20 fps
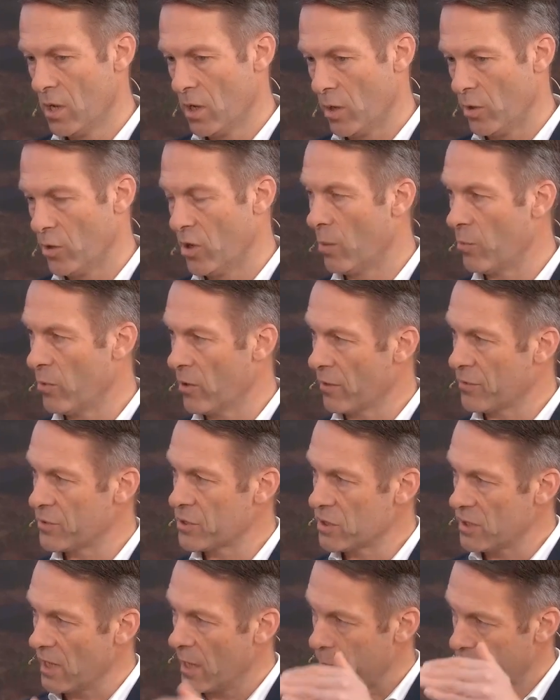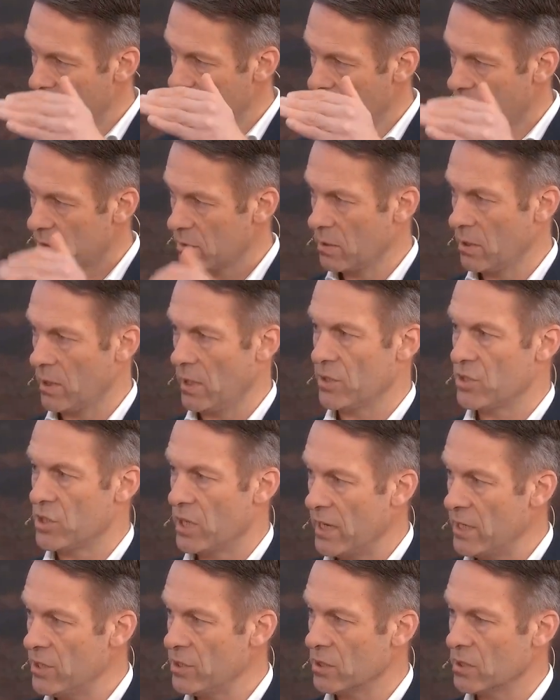a lot of regulation and
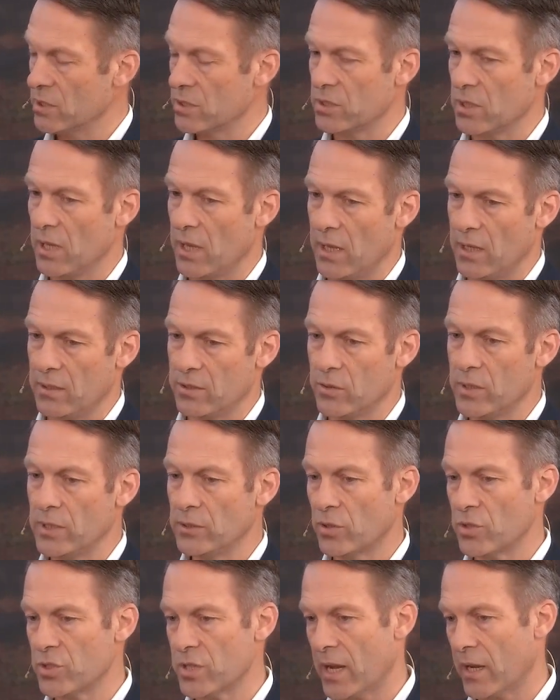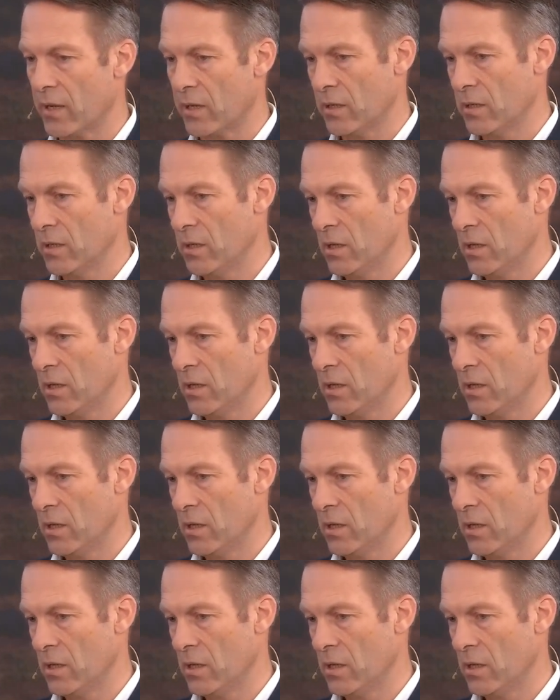changes, and you need to check